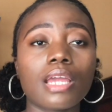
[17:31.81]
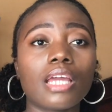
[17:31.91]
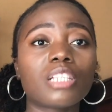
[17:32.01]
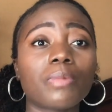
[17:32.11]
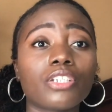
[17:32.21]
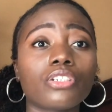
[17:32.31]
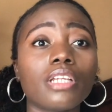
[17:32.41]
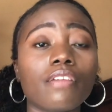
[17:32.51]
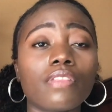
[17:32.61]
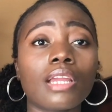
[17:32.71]
especially
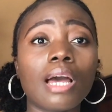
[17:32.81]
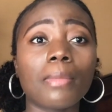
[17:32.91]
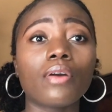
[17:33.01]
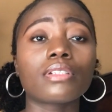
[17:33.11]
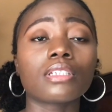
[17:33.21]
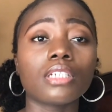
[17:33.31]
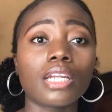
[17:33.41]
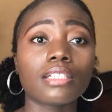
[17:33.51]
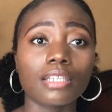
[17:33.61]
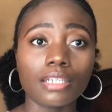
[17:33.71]
if they come out as good
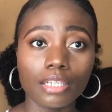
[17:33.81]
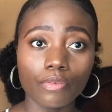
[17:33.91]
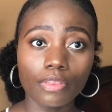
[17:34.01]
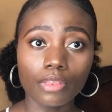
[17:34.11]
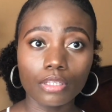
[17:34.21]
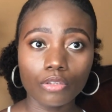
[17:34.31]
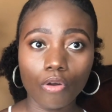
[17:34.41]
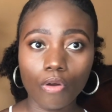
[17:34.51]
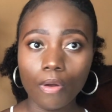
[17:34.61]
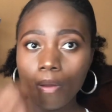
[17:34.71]
as they did with this haul.